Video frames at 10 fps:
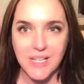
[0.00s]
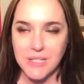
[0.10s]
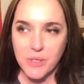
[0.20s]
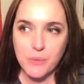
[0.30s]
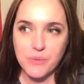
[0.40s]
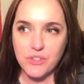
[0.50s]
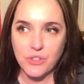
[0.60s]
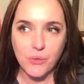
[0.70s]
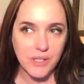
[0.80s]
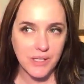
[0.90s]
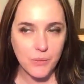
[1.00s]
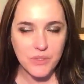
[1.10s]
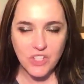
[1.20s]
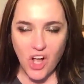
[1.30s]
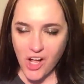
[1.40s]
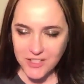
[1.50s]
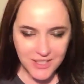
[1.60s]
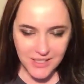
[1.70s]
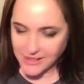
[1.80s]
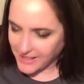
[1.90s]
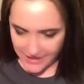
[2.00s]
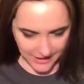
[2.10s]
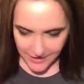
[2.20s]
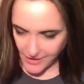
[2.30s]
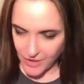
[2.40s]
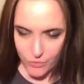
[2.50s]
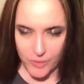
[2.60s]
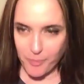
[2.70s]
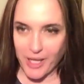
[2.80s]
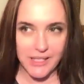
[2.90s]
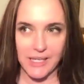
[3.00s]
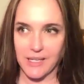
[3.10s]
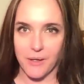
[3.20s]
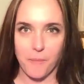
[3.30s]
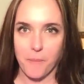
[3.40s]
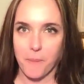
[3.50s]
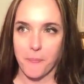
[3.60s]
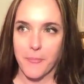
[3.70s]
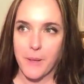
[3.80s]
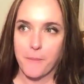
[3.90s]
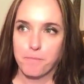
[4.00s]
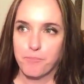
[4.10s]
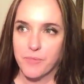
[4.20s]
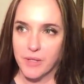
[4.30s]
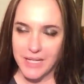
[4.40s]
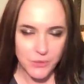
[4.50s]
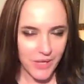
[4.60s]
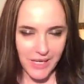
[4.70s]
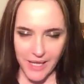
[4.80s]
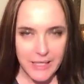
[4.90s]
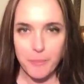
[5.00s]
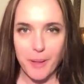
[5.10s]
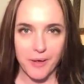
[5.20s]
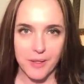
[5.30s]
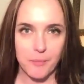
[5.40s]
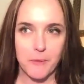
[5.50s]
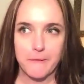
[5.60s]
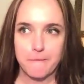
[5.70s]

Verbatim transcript: That's what he was doing. He was constantly rebelling. That's what I like about him.